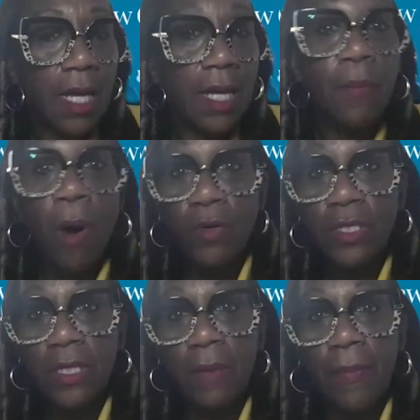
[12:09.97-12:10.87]

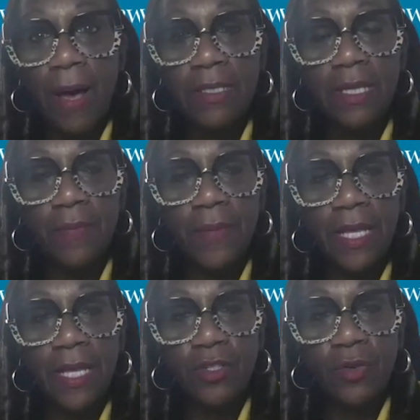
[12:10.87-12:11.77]
emotion about something
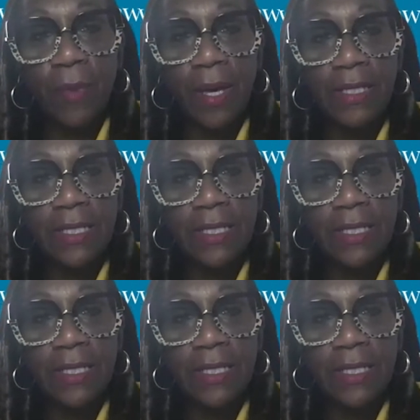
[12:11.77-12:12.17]
that you may